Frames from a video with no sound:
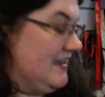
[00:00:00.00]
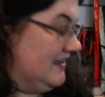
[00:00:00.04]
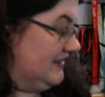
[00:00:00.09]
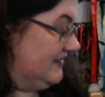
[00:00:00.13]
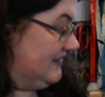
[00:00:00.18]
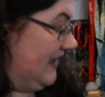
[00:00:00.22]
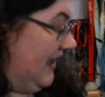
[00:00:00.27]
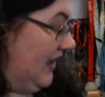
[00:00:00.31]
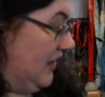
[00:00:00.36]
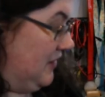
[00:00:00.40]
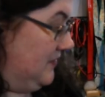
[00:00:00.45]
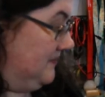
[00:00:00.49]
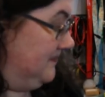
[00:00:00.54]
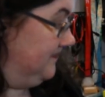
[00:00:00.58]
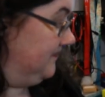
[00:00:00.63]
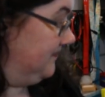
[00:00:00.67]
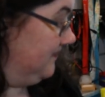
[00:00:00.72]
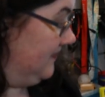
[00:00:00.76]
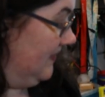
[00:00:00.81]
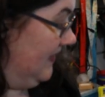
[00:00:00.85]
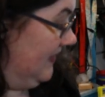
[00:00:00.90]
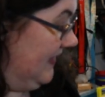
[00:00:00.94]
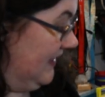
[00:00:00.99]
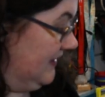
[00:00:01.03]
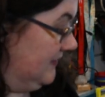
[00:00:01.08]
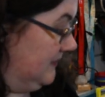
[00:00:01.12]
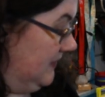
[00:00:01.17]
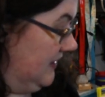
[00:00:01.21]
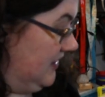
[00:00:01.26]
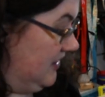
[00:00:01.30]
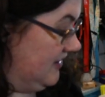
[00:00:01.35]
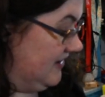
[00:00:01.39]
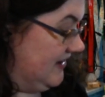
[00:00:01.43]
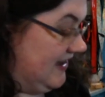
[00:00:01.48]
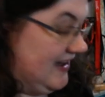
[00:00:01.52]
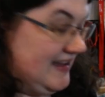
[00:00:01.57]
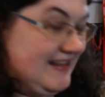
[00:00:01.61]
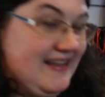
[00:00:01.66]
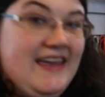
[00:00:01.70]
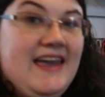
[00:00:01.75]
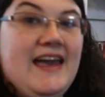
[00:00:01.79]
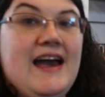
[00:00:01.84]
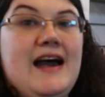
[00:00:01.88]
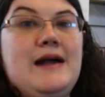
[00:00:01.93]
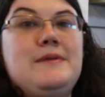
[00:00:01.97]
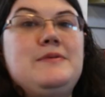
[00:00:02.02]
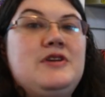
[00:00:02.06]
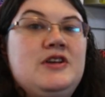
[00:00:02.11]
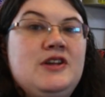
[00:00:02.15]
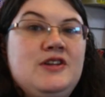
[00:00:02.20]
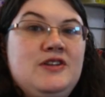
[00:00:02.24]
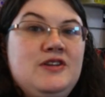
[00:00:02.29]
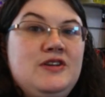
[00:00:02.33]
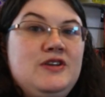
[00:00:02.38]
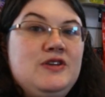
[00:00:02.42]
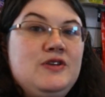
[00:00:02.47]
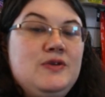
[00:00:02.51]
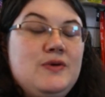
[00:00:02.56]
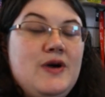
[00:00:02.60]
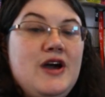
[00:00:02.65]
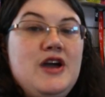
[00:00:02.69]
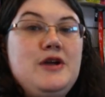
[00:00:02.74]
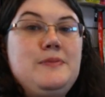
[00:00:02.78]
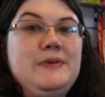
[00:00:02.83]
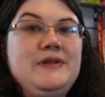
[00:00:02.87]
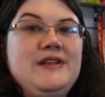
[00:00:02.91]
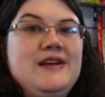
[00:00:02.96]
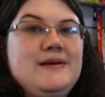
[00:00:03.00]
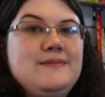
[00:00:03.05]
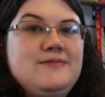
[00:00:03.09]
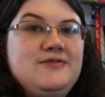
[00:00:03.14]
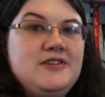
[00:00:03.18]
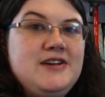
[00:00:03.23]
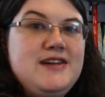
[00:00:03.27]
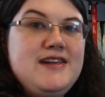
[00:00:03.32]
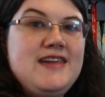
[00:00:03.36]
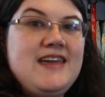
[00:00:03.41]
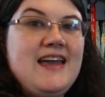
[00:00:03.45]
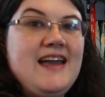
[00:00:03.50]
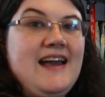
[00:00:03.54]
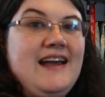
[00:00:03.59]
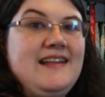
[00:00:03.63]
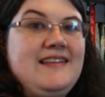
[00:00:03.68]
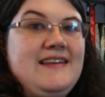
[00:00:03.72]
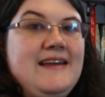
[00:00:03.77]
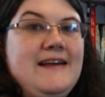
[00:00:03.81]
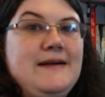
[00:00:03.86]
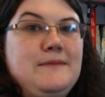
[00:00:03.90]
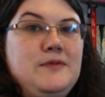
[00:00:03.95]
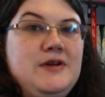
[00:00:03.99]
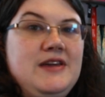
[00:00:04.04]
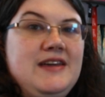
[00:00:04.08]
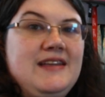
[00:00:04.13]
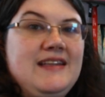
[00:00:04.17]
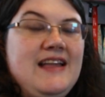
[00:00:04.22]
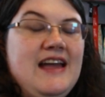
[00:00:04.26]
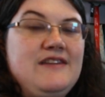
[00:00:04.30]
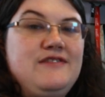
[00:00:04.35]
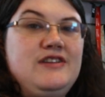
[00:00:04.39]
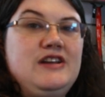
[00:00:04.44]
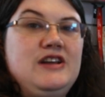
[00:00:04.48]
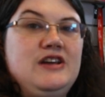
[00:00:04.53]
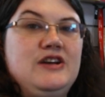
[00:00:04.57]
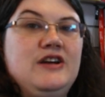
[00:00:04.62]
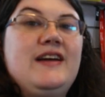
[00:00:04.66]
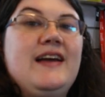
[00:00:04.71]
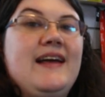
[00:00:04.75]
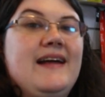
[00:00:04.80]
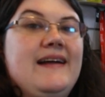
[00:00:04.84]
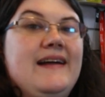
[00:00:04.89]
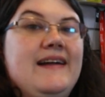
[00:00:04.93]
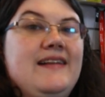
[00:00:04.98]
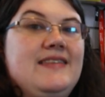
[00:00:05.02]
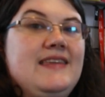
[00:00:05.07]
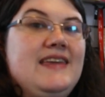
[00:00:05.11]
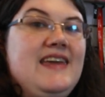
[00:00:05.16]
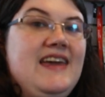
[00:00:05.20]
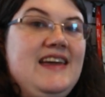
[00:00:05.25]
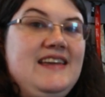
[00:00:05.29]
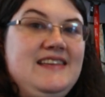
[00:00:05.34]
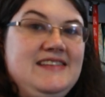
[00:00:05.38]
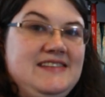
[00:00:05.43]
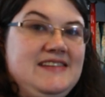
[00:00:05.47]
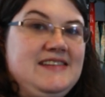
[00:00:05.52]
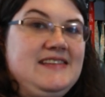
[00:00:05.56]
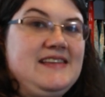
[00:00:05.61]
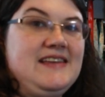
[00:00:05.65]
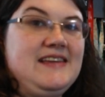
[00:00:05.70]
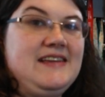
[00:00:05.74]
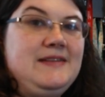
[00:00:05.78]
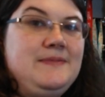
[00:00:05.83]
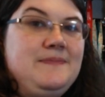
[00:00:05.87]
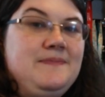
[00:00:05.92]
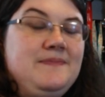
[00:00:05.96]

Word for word: So that's my current idea. I'm going to open up FreeCAD and we can have a look at the case design.